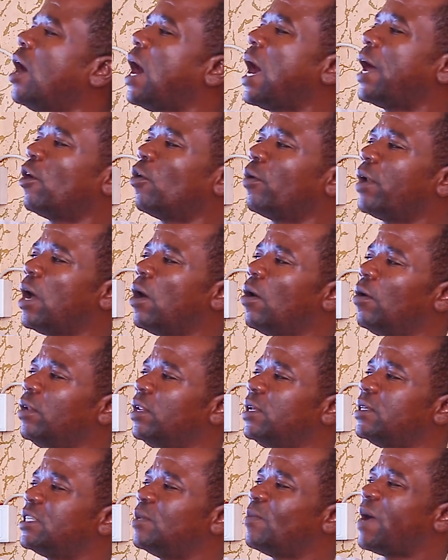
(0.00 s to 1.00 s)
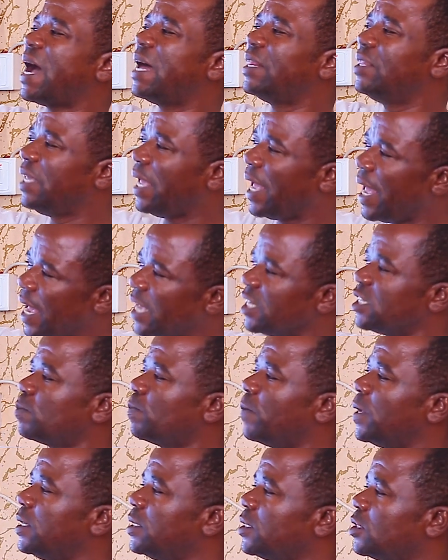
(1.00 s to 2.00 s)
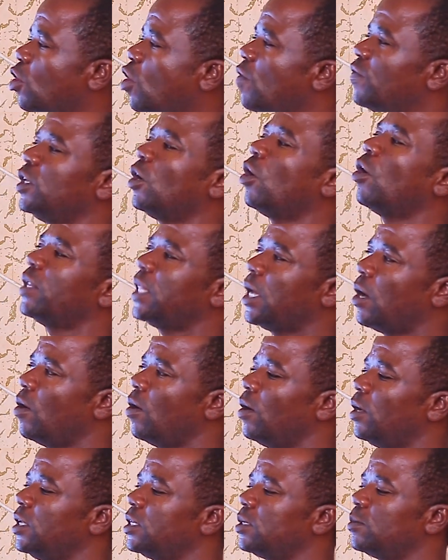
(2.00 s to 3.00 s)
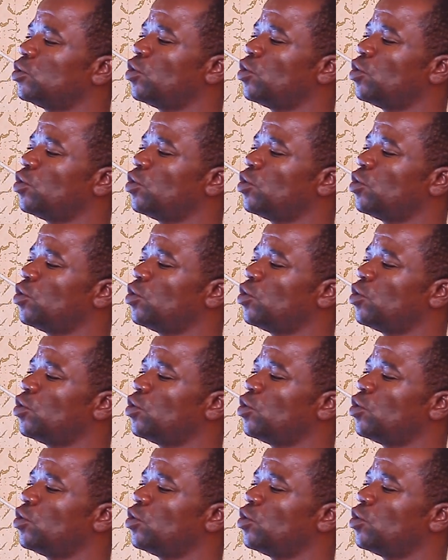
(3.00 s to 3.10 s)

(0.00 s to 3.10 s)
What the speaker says: another organism at the expense of the other organism.